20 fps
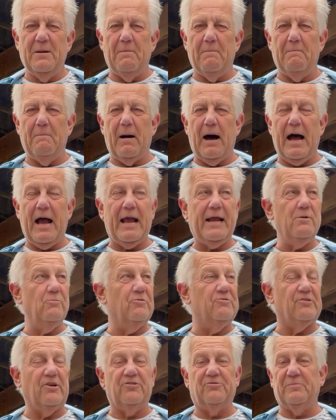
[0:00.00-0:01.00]
Mine,
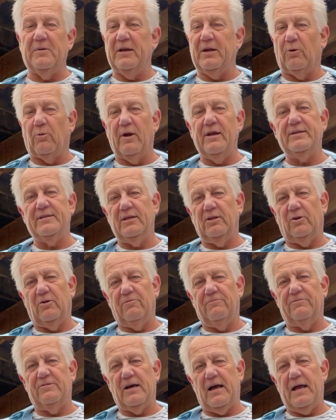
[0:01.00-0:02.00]
which I spent a great deal
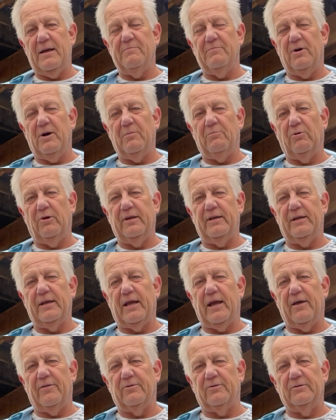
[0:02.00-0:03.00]
of time putting
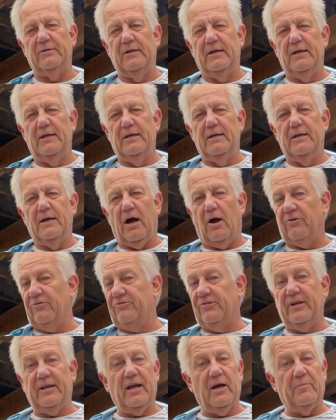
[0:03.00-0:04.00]
together, are
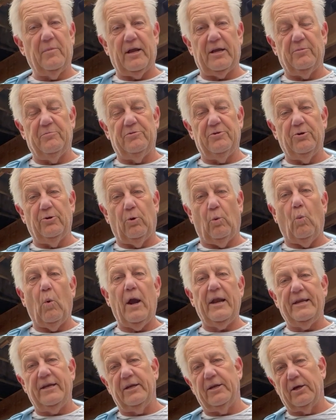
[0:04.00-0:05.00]
sitting on my computer
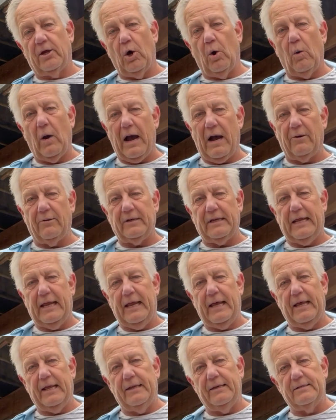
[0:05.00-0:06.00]
waiting to go out,
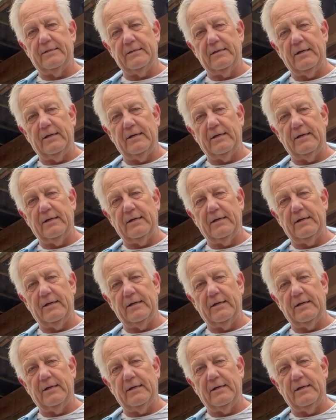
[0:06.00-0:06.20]
and